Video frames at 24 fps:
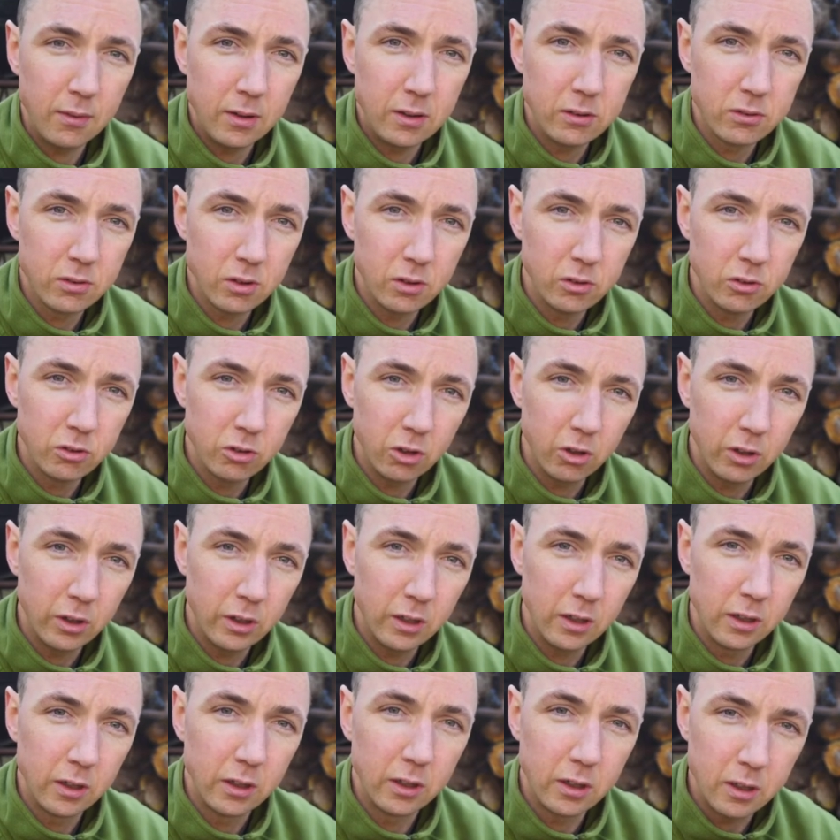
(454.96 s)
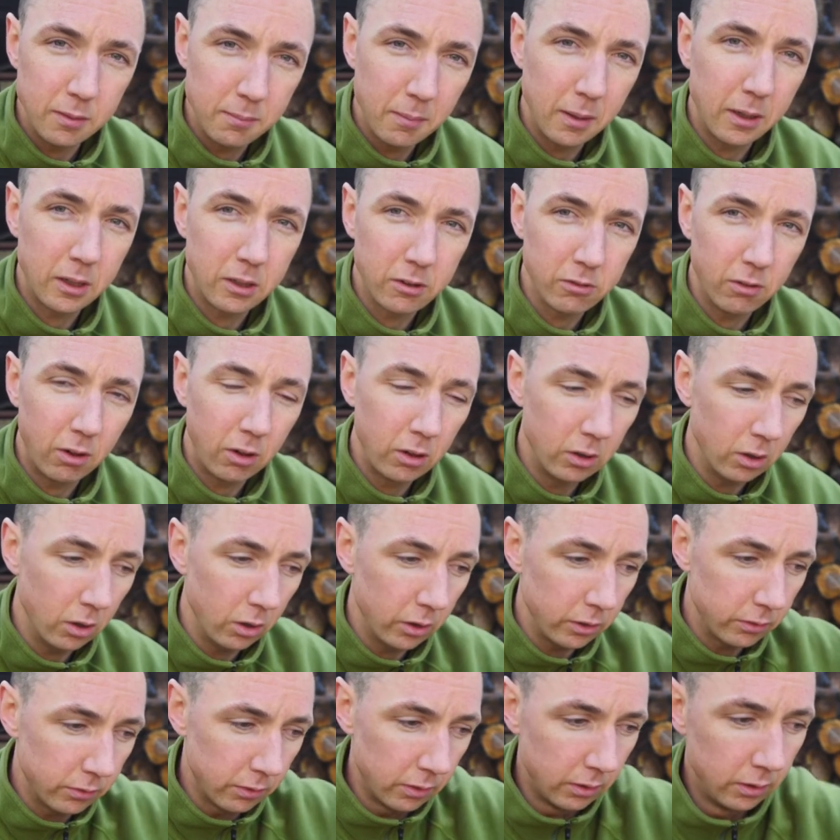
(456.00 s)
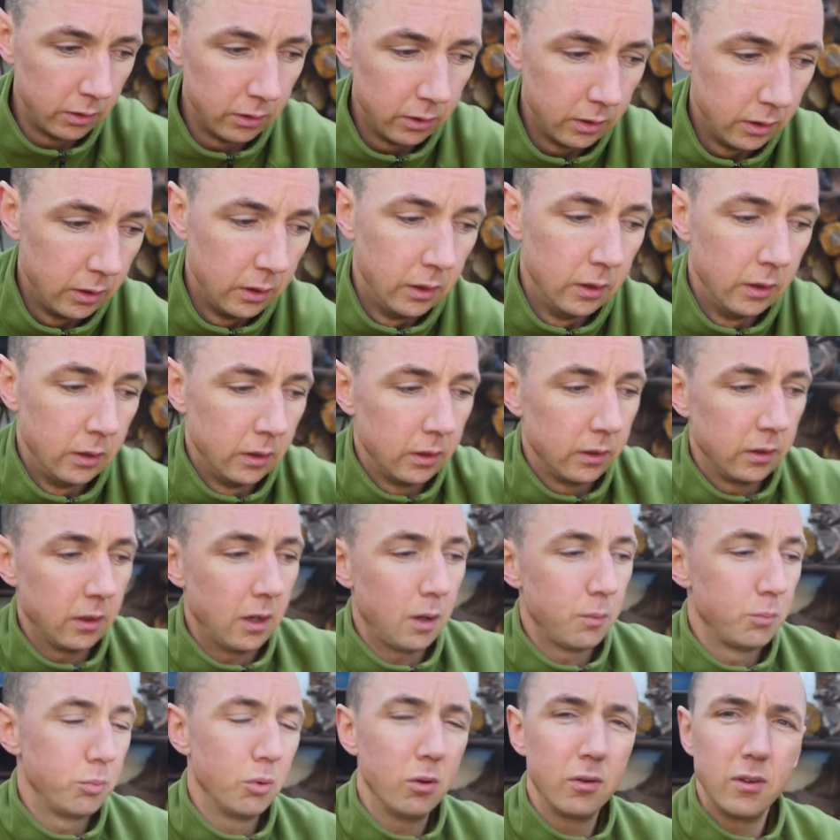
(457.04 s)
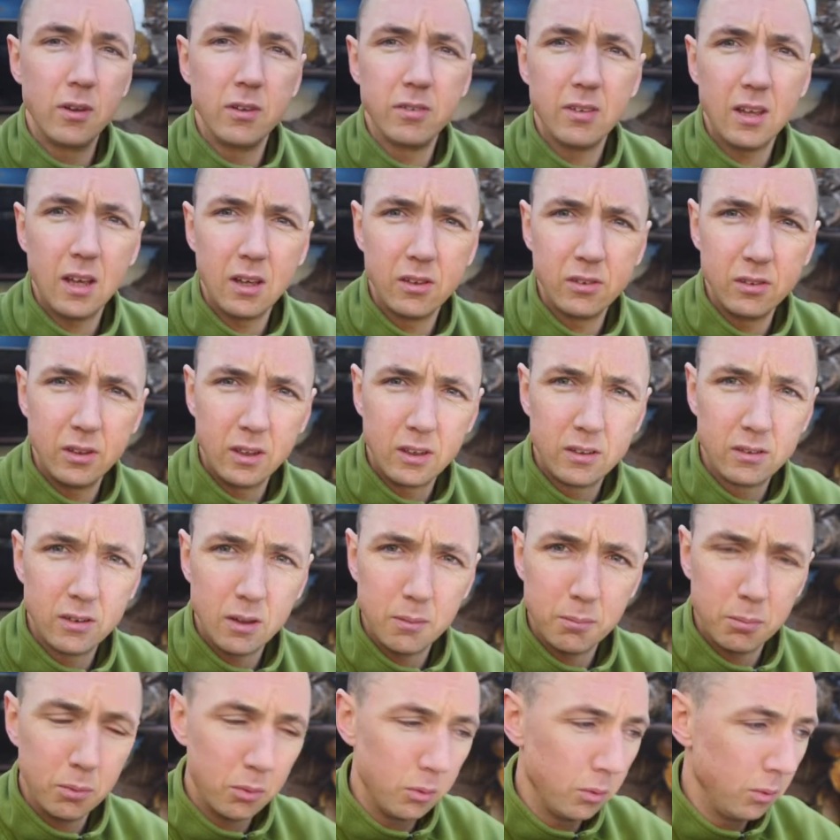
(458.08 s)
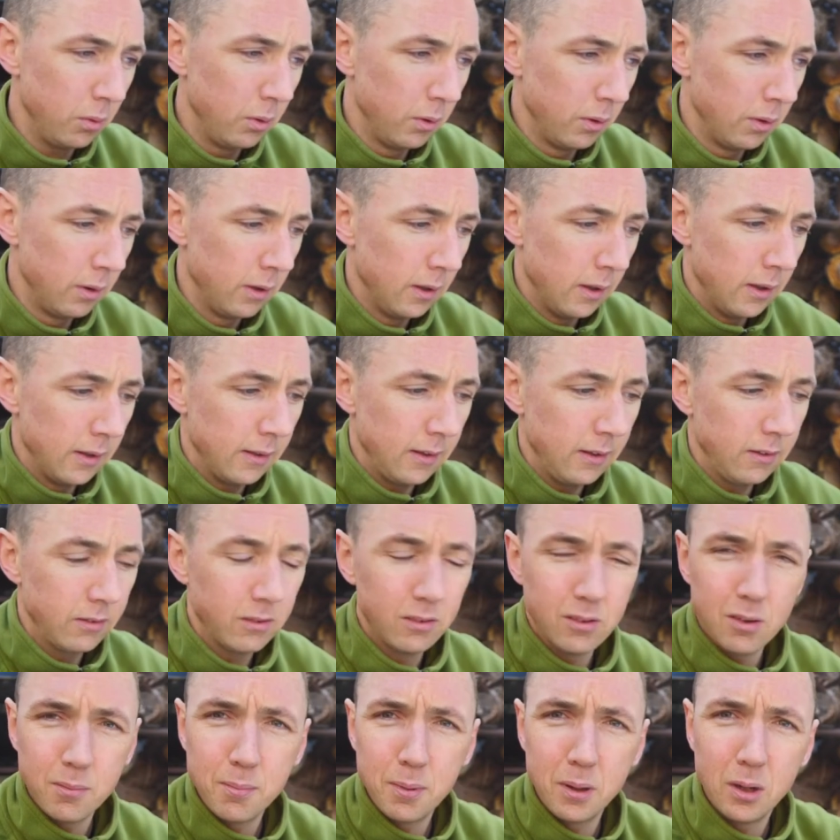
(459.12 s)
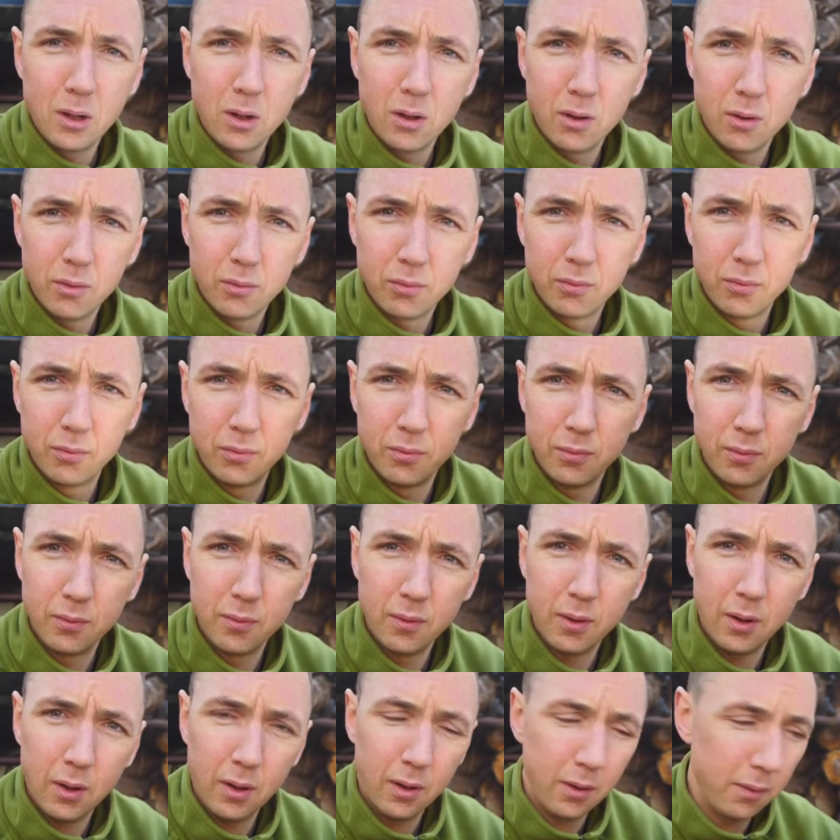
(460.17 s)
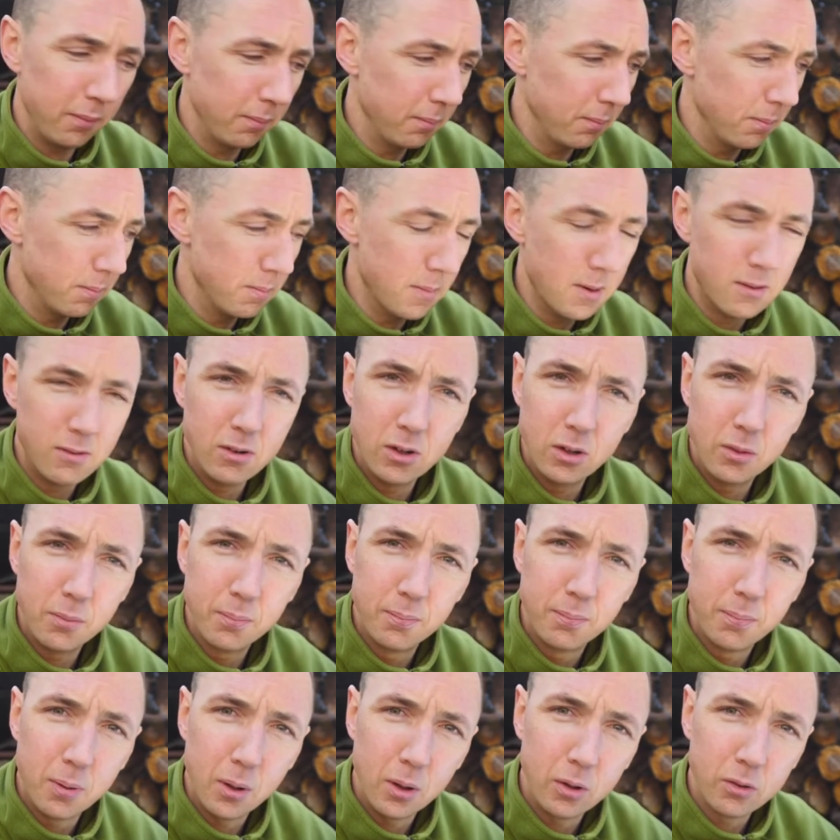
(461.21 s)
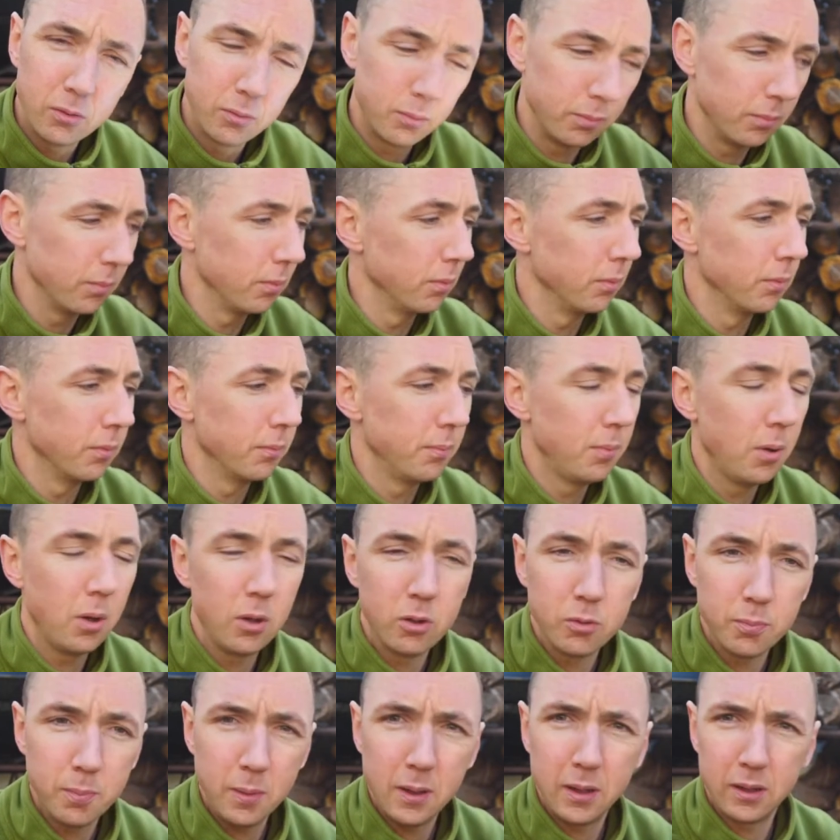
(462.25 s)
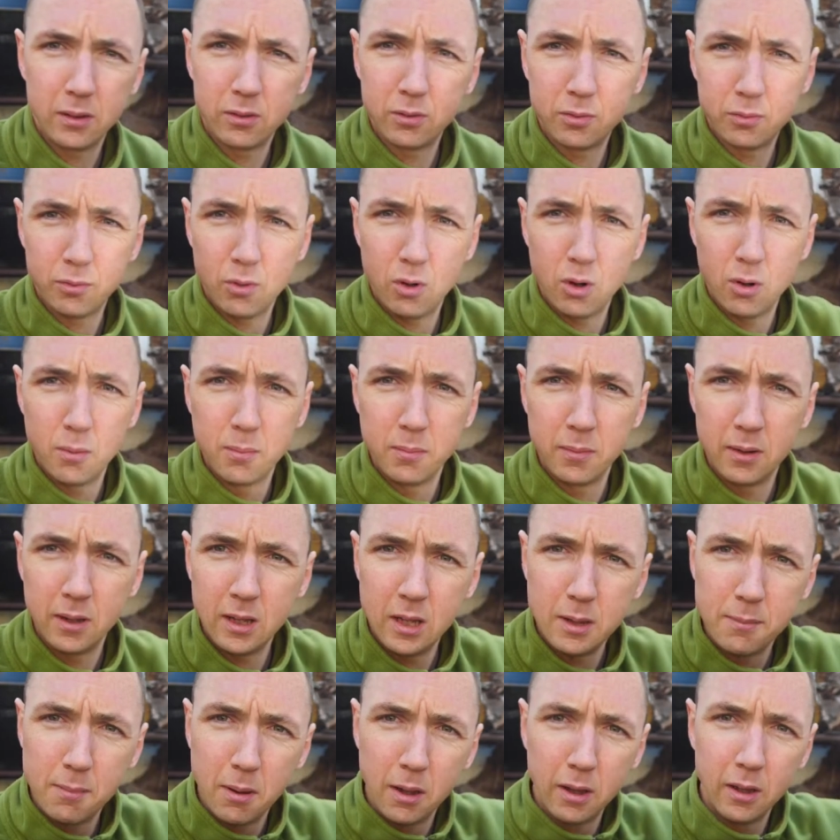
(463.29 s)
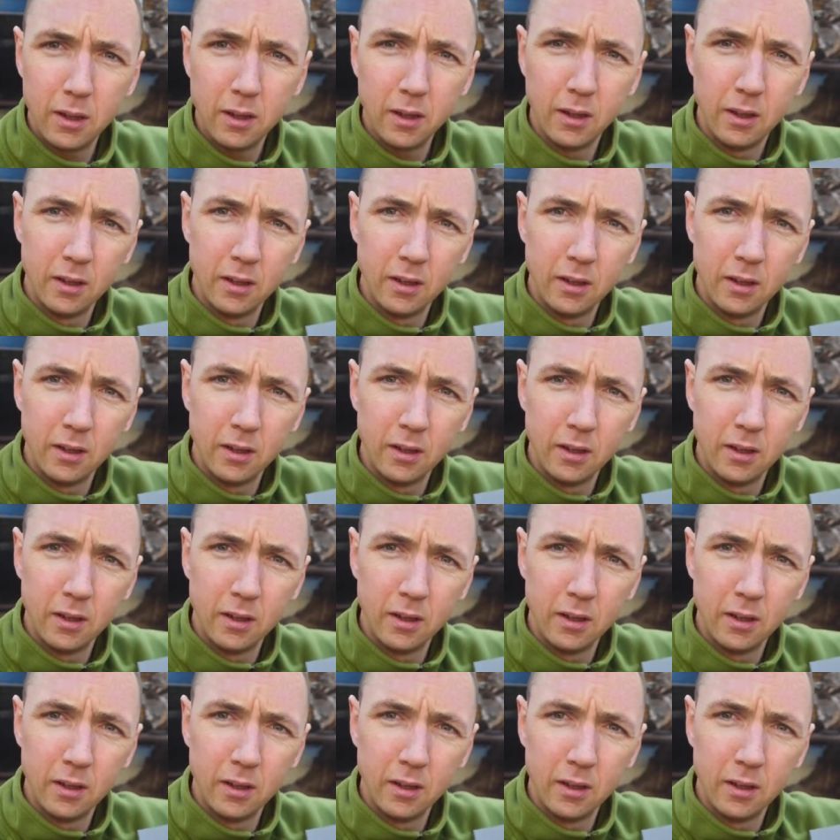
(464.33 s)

any sunshine, you make your own light. And I brought this out as an example. This is a bit of um, mirrored pers perspex from eBay